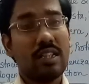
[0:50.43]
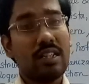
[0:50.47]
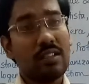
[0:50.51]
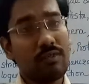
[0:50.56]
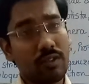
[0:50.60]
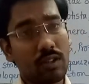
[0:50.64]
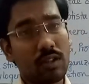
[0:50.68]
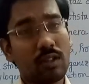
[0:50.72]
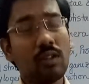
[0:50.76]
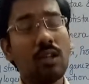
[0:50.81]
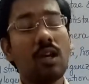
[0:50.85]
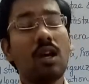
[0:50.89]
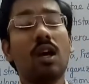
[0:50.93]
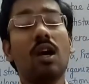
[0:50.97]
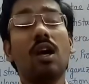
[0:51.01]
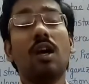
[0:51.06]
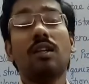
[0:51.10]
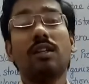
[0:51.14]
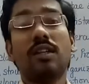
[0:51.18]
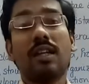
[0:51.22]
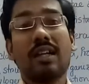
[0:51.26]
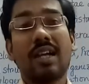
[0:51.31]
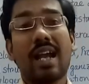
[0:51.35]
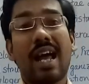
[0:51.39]
Even
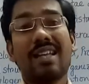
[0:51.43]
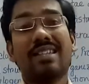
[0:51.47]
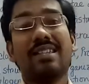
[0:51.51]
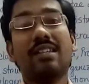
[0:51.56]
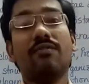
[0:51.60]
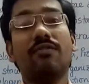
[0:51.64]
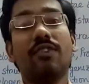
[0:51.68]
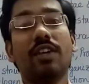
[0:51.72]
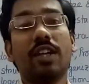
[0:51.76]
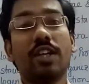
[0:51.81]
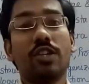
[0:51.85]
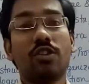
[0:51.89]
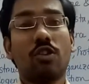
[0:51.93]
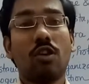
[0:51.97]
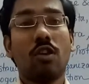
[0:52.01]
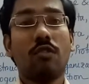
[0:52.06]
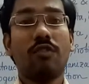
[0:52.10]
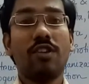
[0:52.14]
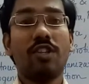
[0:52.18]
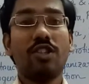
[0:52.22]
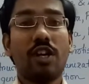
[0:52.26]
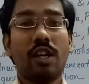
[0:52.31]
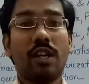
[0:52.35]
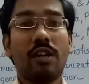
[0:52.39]
the classification
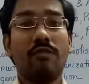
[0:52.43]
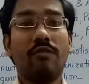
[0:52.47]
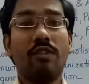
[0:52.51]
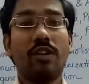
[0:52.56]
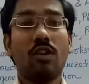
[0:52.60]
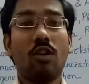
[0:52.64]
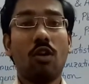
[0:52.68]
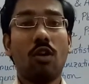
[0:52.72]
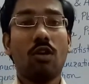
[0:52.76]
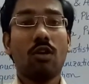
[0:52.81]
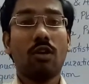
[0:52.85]
of each and every